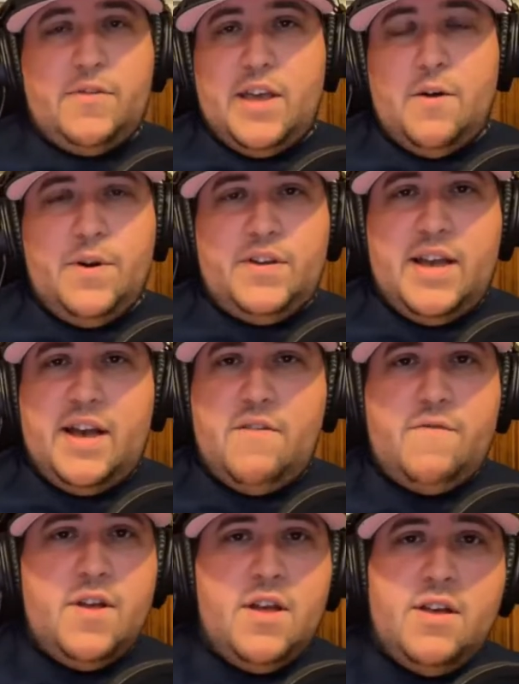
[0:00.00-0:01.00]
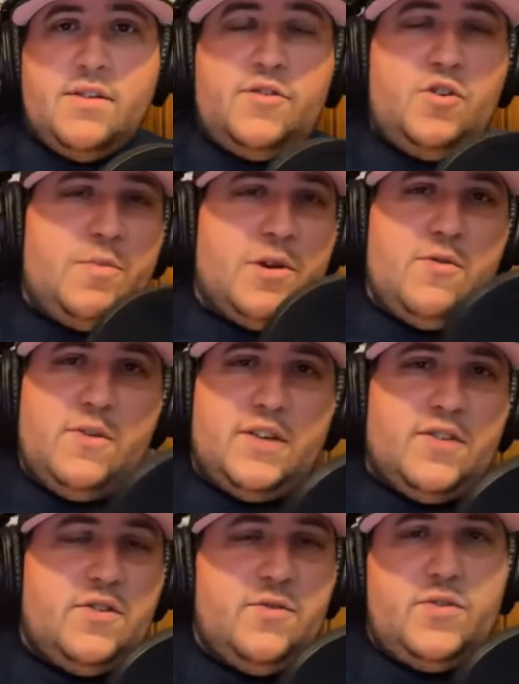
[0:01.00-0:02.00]
They always have super cool
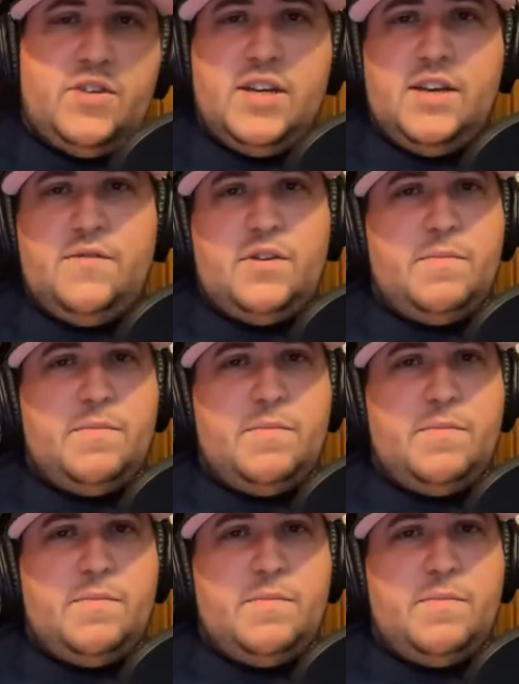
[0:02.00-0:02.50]
exclusives,